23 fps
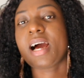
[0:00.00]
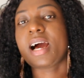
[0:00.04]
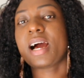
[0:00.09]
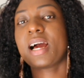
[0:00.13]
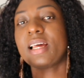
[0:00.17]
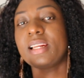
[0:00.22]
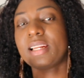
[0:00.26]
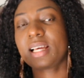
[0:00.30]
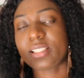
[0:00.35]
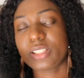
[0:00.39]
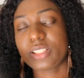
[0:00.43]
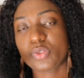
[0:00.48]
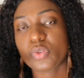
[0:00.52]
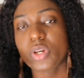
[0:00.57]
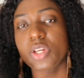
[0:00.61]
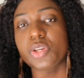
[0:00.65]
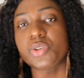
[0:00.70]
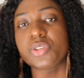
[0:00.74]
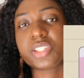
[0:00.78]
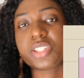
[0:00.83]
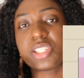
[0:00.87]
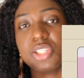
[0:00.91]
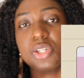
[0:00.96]
and that is where
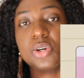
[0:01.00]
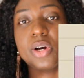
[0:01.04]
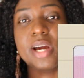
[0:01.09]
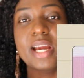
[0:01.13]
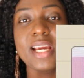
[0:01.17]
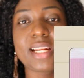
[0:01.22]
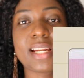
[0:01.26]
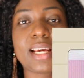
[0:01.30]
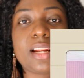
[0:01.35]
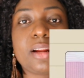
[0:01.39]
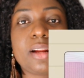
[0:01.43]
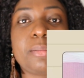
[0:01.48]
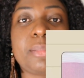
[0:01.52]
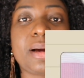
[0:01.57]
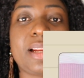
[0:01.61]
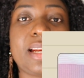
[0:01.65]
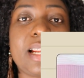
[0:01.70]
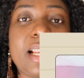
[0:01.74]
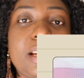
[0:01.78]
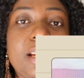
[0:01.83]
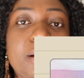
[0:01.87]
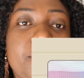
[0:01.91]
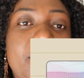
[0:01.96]
you see your NI number.
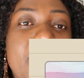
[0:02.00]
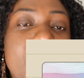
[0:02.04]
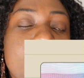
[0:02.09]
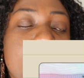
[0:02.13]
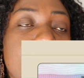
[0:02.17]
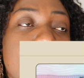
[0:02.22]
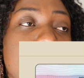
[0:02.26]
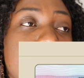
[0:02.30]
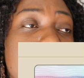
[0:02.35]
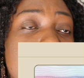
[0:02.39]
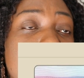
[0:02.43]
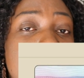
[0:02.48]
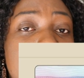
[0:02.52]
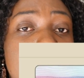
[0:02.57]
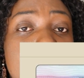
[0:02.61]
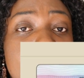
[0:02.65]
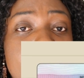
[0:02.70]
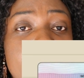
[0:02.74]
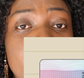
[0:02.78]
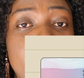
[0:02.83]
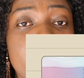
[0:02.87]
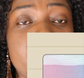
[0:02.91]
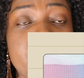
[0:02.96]
That number is what you're going to
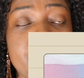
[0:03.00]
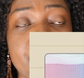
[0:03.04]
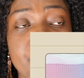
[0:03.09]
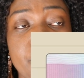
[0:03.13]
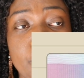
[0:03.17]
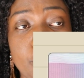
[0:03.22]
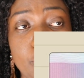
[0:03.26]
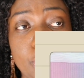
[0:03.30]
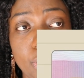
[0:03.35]
be using for